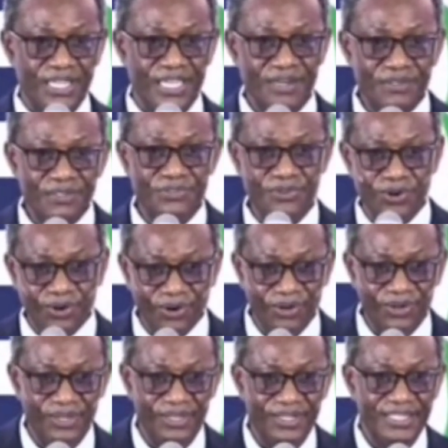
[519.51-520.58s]
Uh, we took
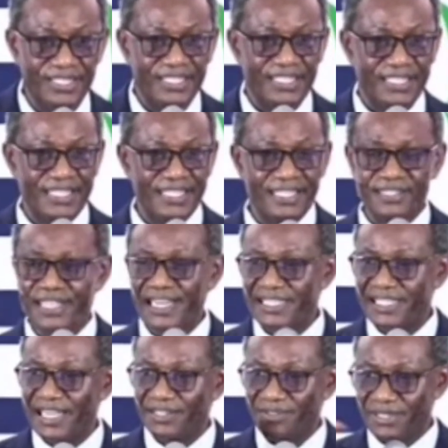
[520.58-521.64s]
all and the youth
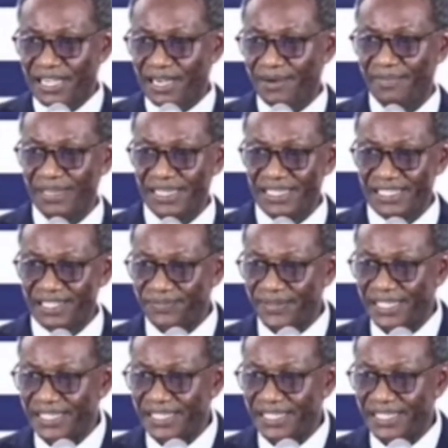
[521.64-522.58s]
director had to come and defend it.